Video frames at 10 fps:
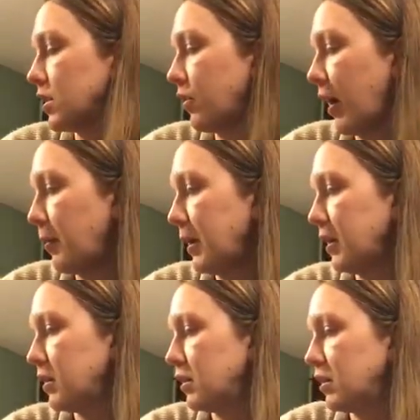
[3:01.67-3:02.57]
grab
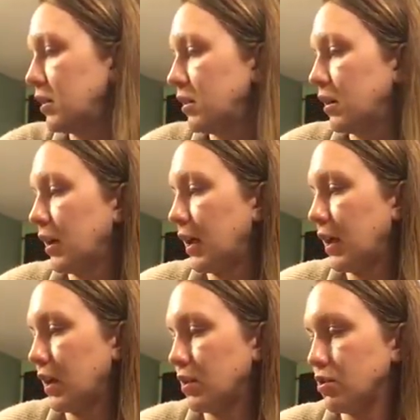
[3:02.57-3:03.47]
it.
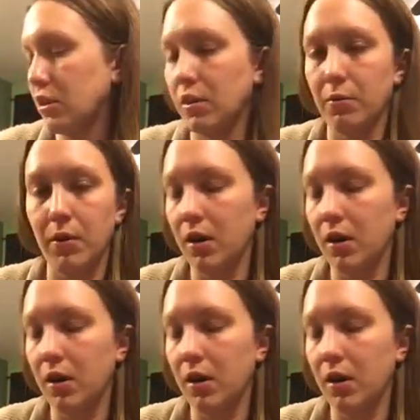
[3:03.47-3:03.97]
And you're going to